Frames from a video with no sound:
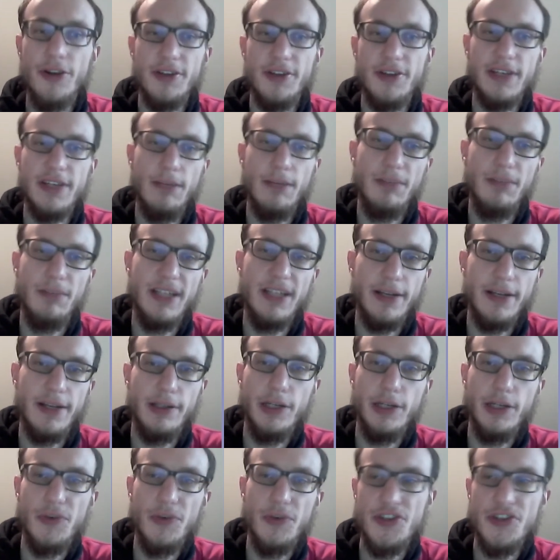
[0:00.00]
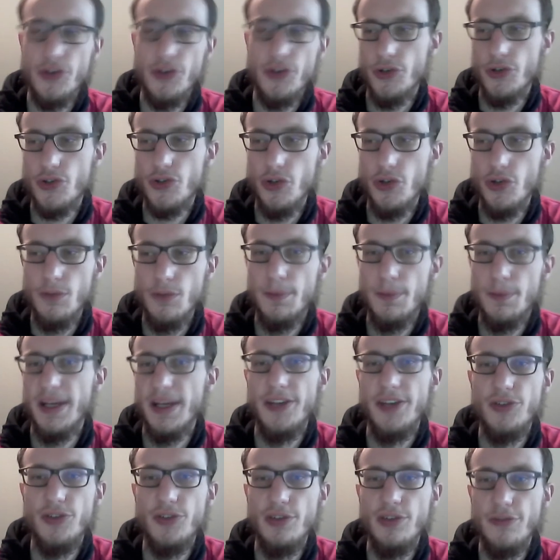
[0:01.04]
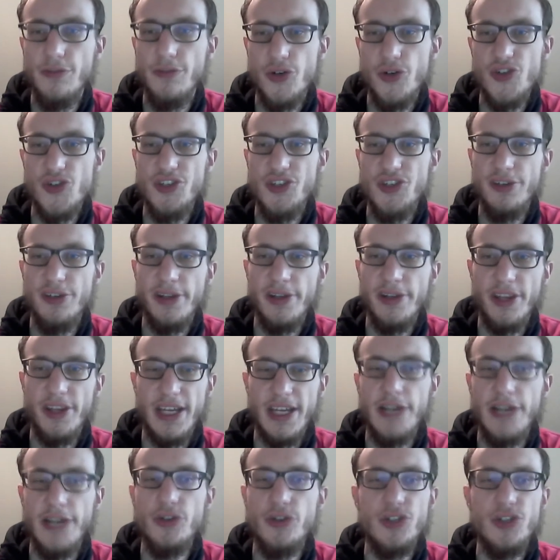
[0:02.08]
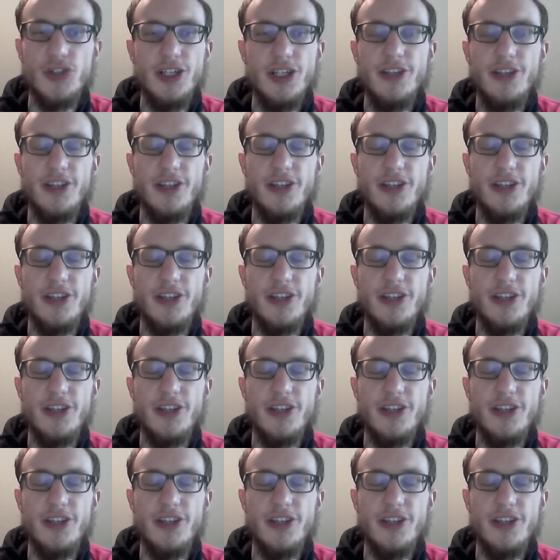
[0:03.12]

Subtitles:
that can be done in a research group at university in another country,